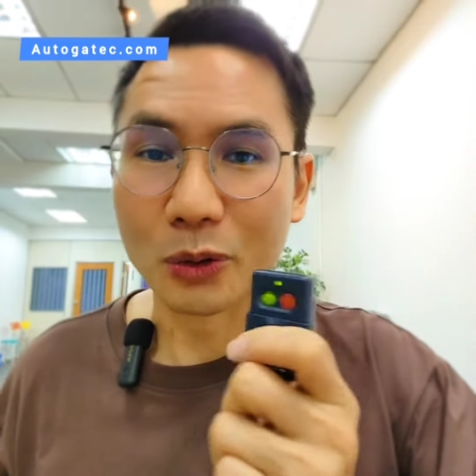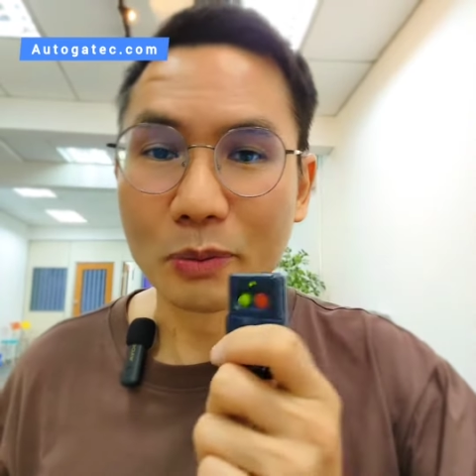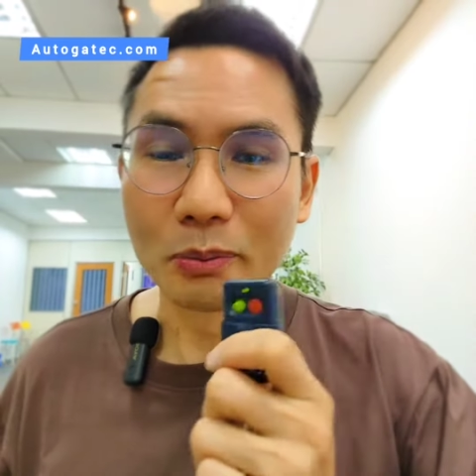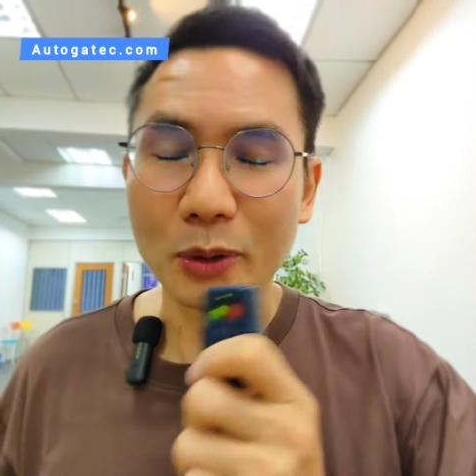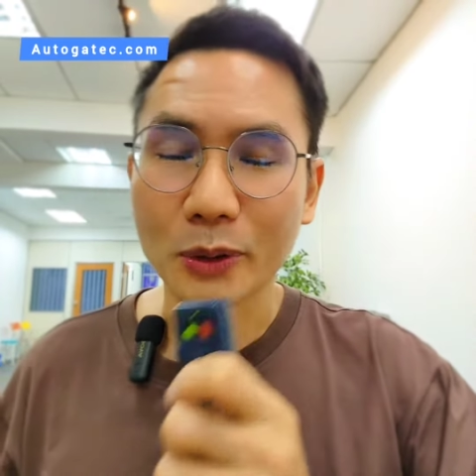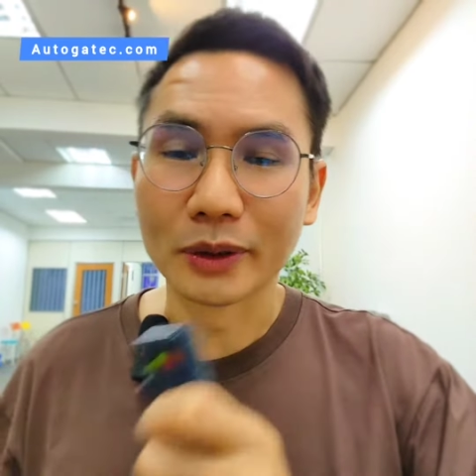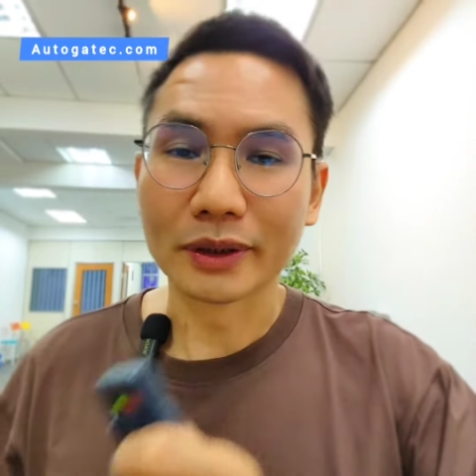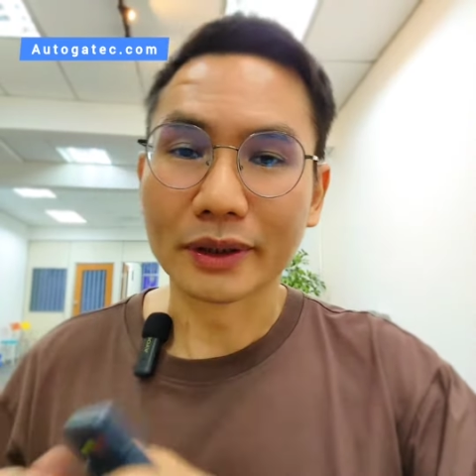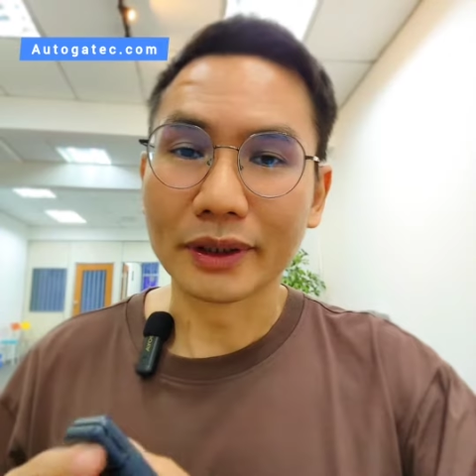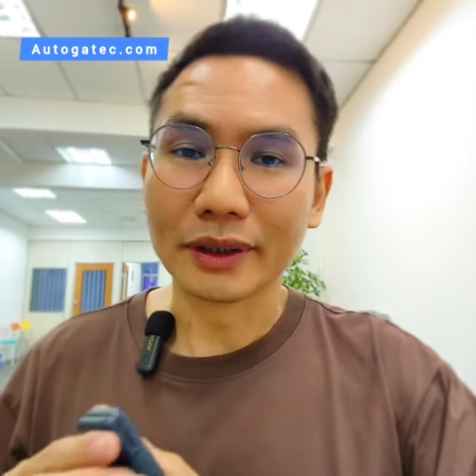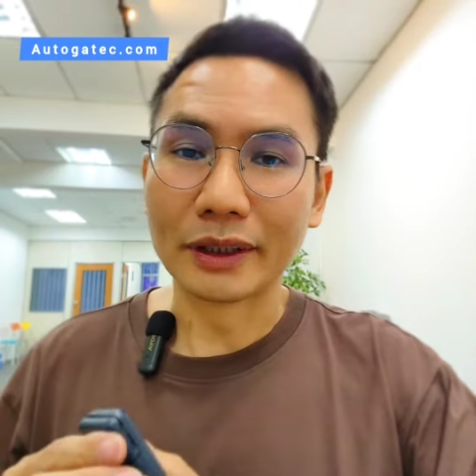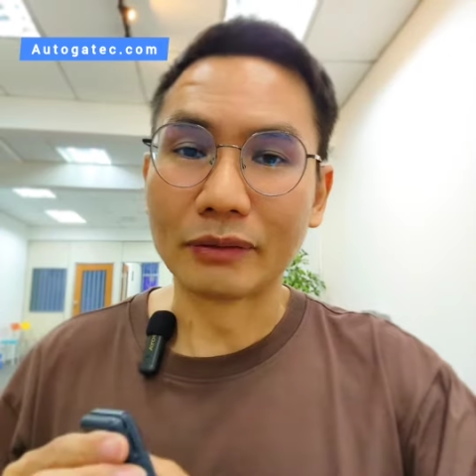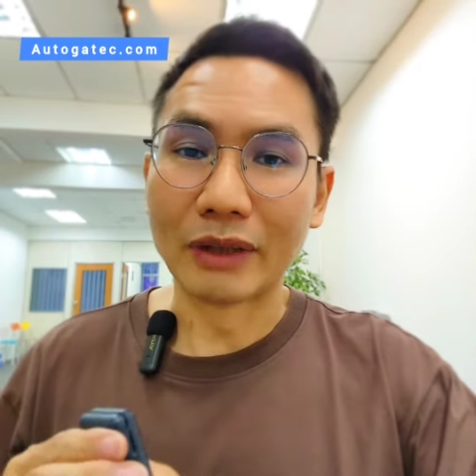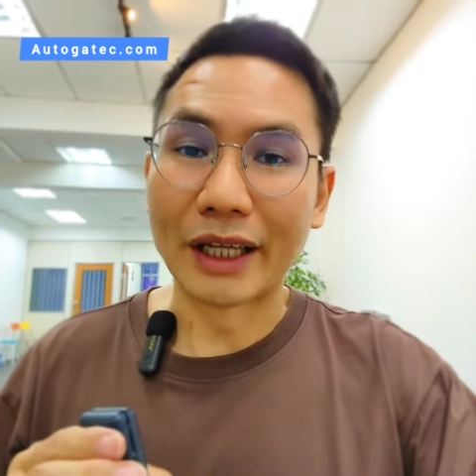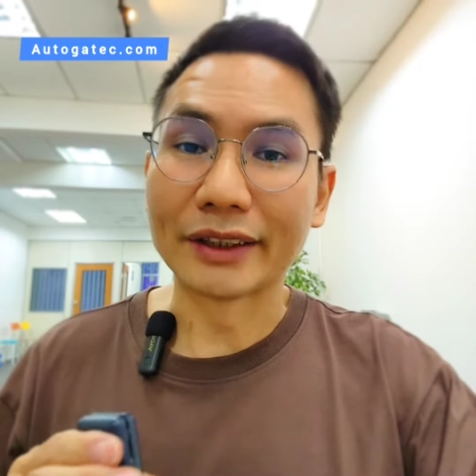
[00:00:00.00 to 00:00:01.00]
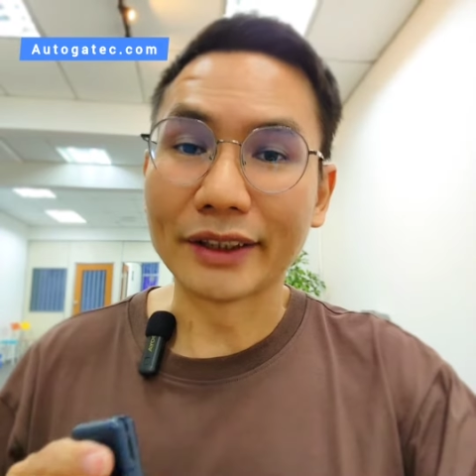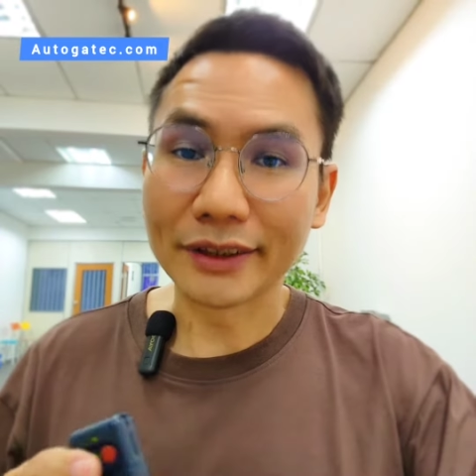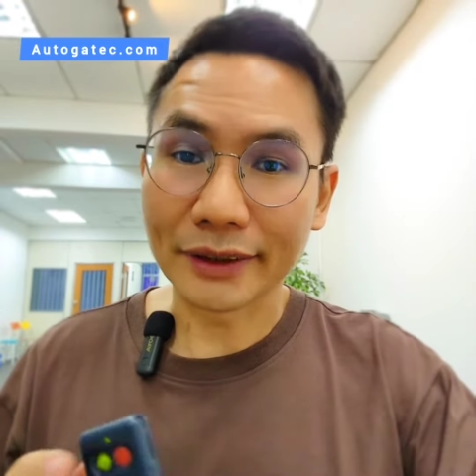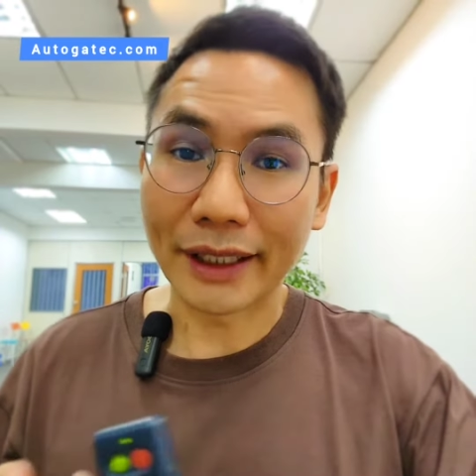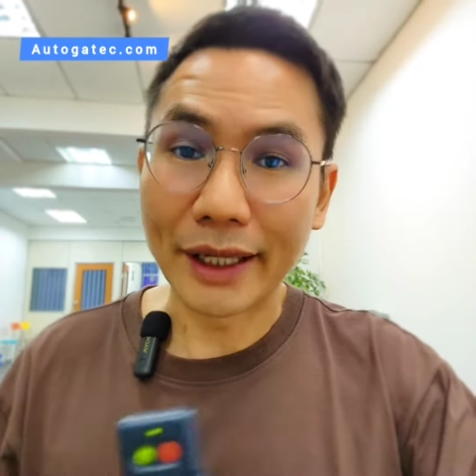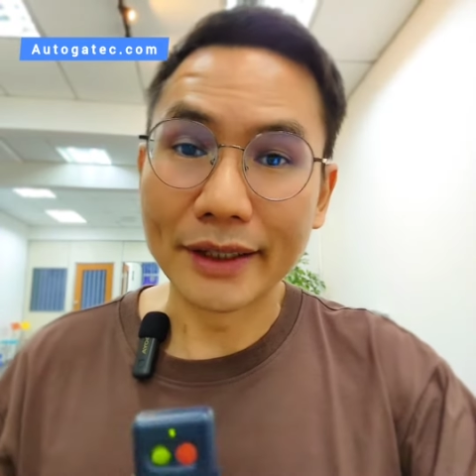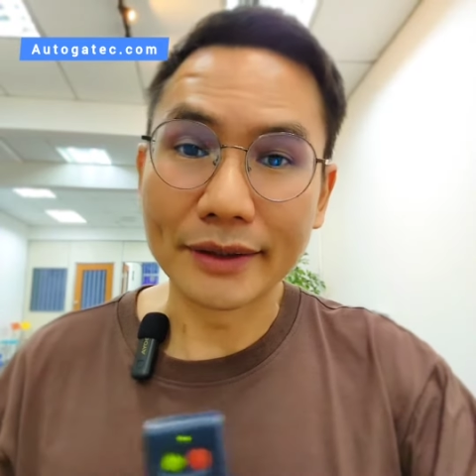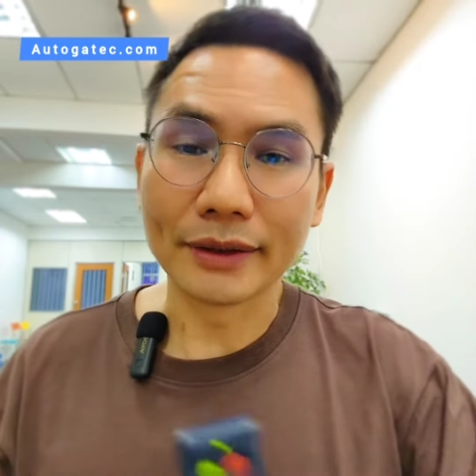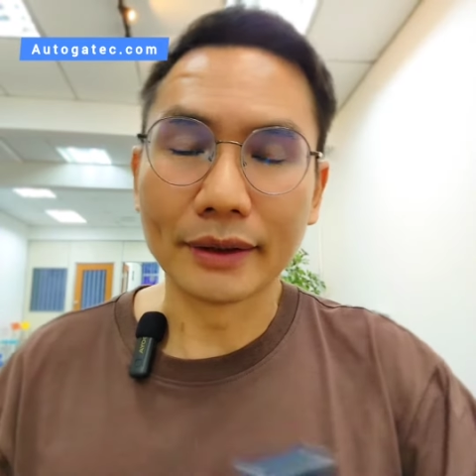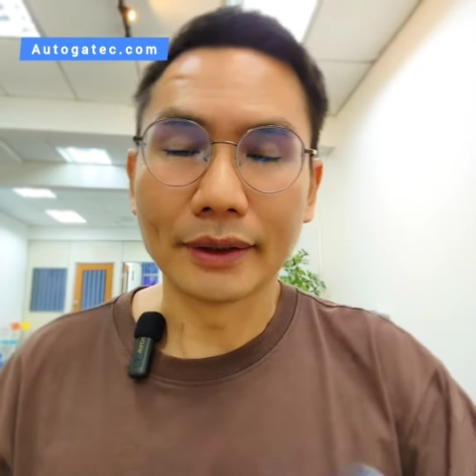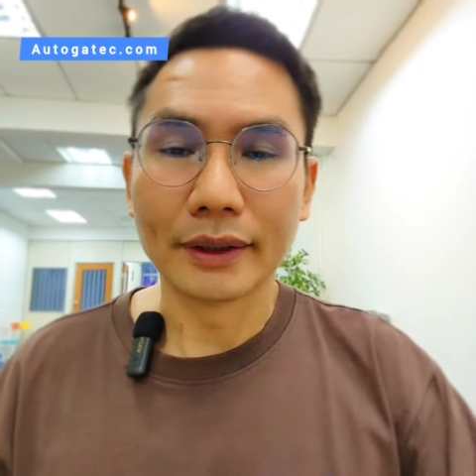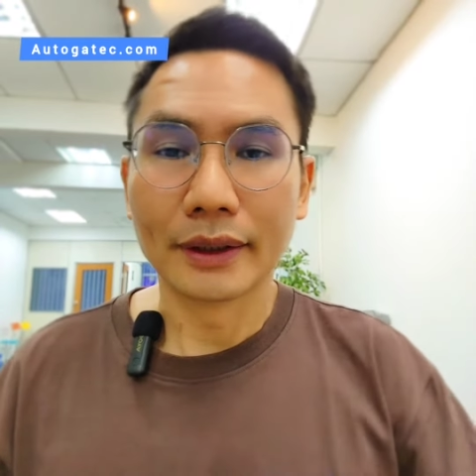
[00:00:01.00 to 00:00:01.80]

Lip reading: remote. If like this case,